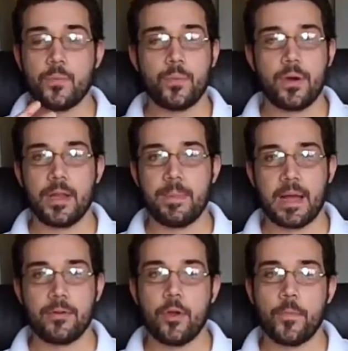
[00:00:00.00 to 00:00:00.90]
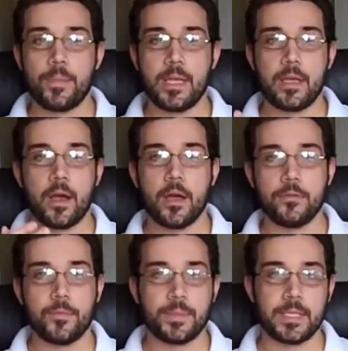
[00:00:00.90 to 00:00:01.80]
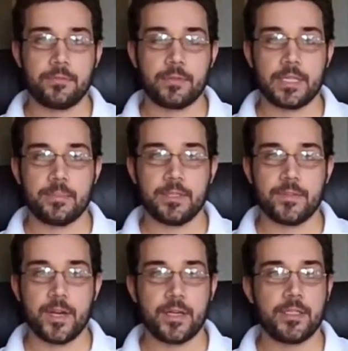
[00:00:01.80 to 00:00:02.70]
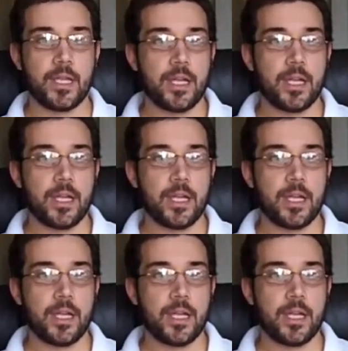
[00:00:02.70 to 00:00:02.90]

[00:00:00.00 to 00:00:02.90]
worry about not being 100% receptive, guys.